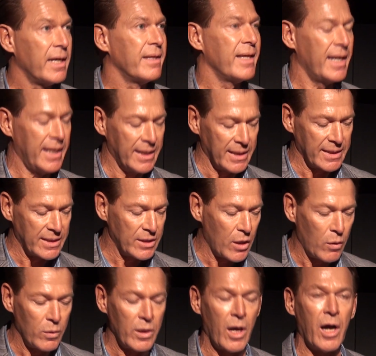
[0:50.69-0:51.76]
that it is
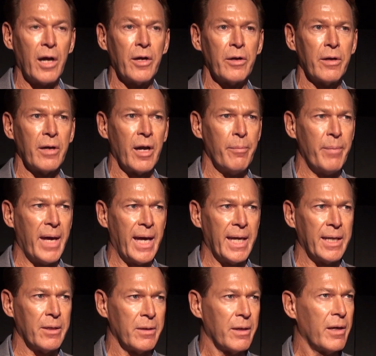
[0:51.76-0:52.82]
no longer a
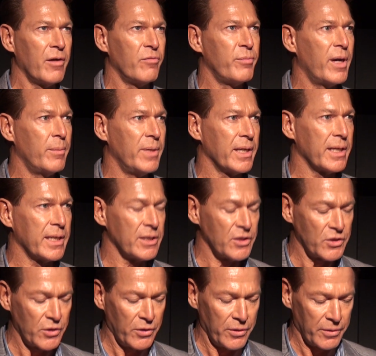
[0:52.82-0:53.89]
matter of public
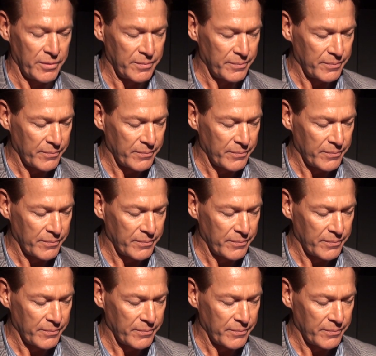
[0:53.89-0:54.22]
concern.